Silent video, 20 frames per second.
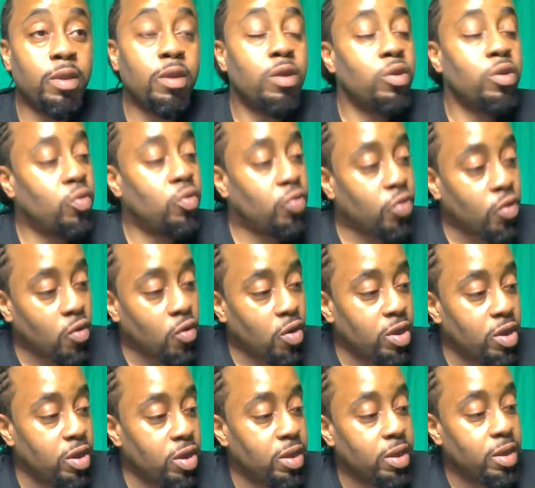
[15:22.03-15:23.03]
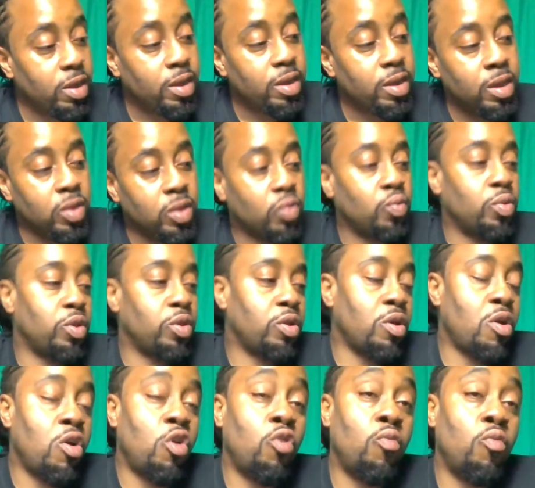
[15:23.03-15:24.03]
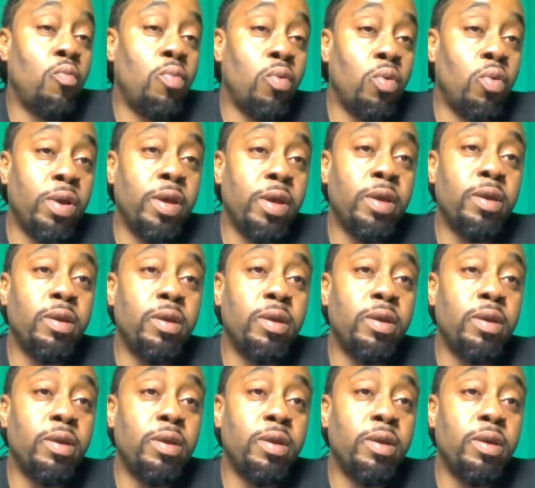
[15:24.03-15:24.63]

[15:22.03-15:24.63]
you thought this was your homeboy,